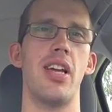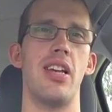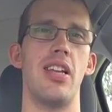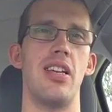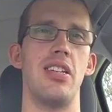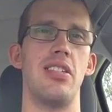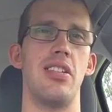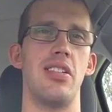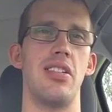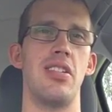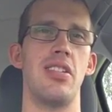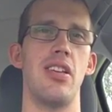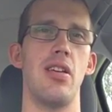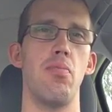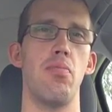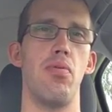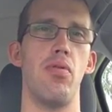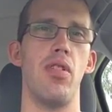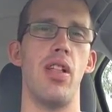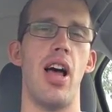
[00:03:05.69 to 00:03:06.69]
it is as
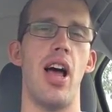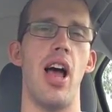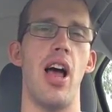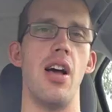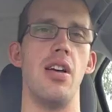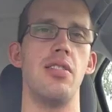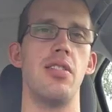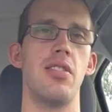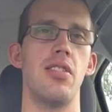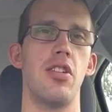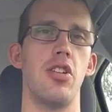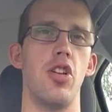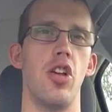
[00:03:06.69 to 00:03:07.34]
simple as,